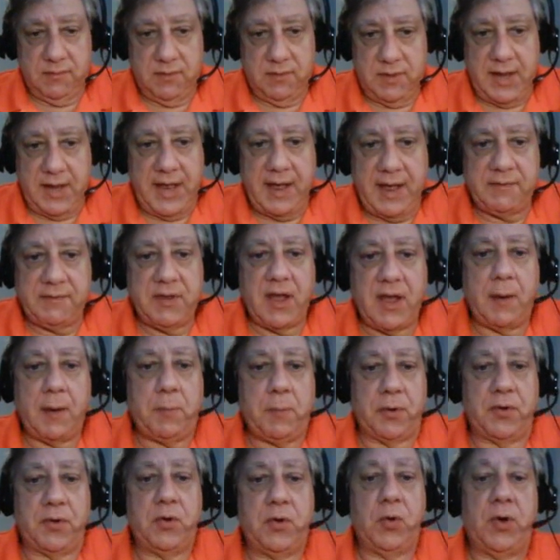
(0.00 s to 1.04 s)
they have the
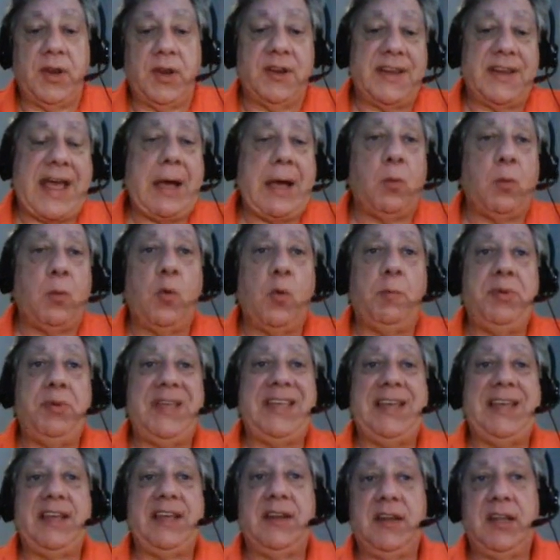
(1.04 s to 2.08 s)
opportunity, and that will
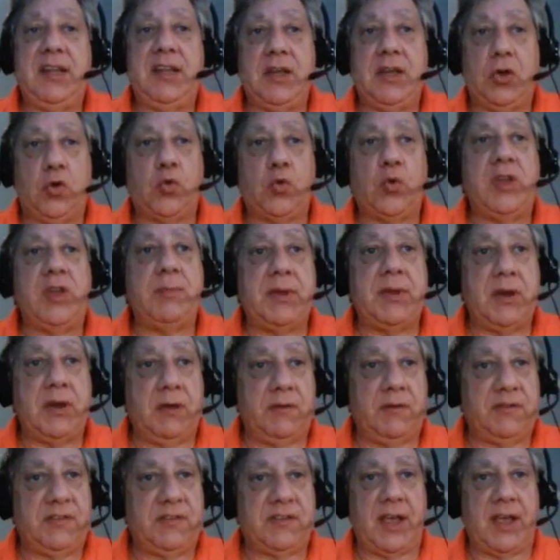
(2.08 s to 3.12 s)
be in the agreement
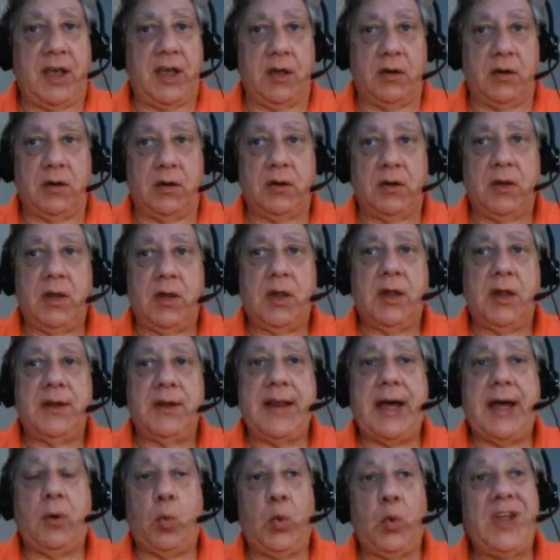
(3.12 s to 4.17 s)
of sale.
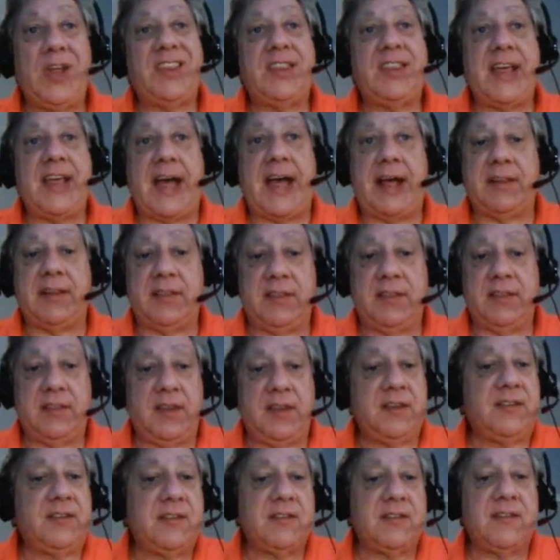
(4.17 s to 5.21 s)
Now with that,
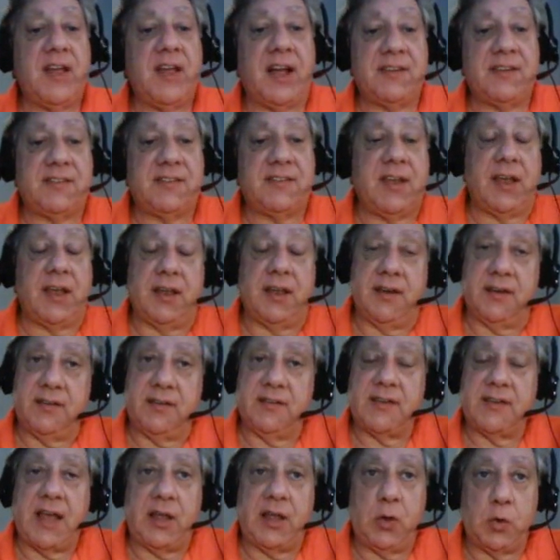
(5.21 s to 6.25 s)
this is not saying, this
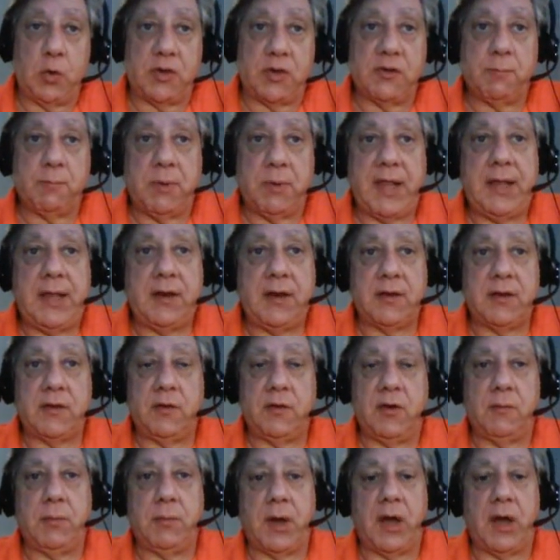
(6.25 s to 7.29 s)
is how you explain it
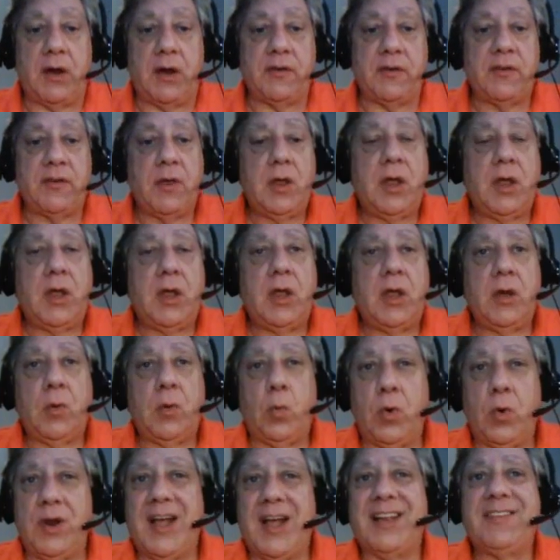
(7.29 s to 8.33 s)
to your buyers,
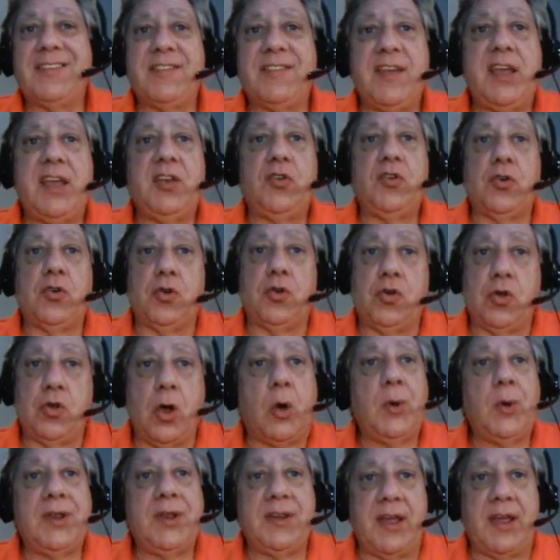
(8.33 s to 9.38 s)
we're not saying you're
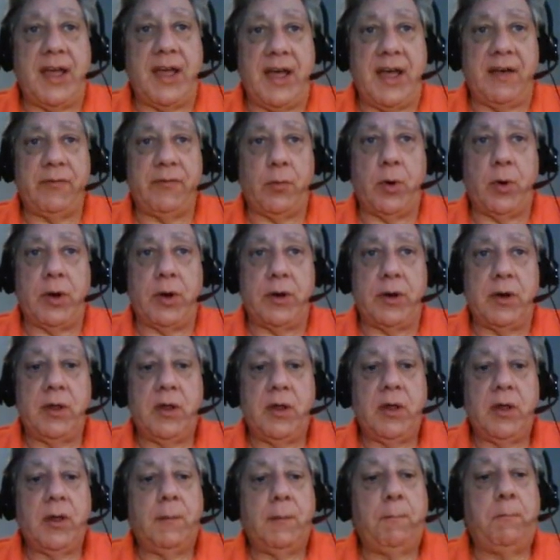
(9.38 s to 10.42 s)
going to have one,
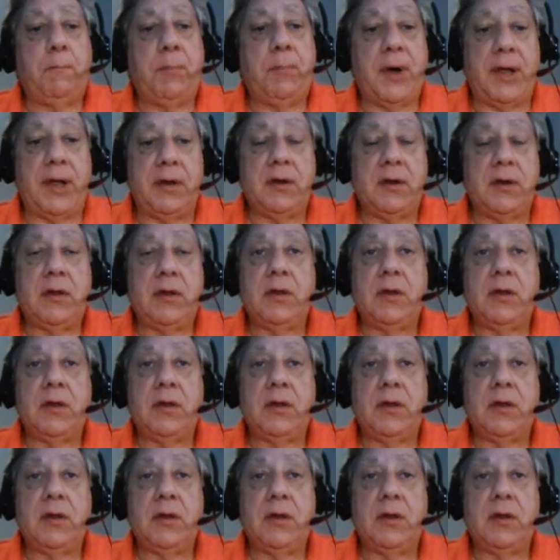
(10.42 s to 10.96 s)
but